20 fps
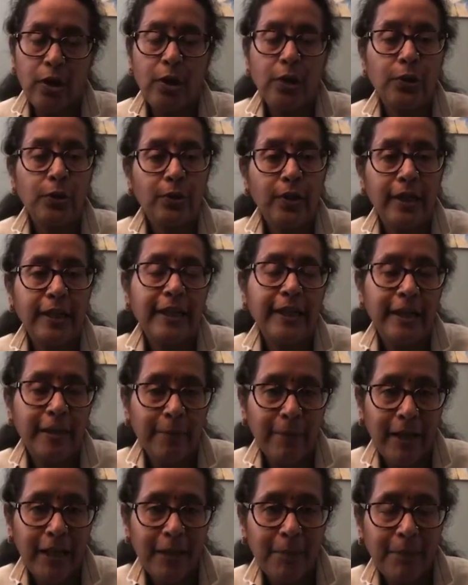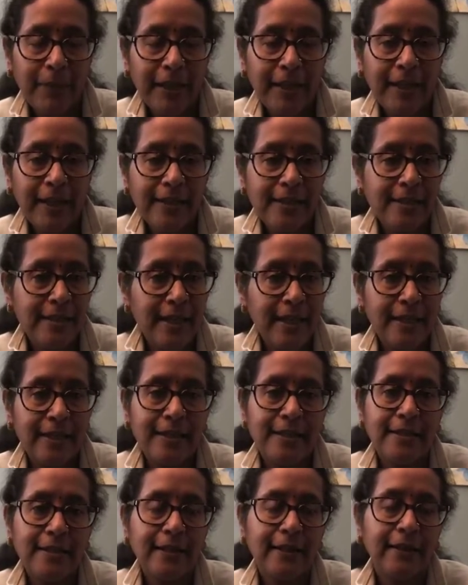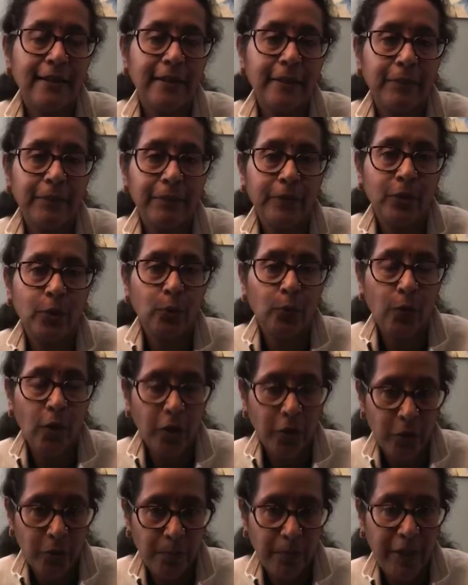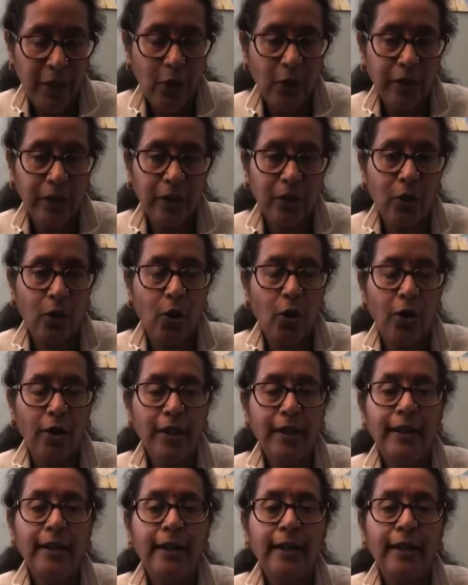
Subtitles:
or you can email me and say that you want to be on the call.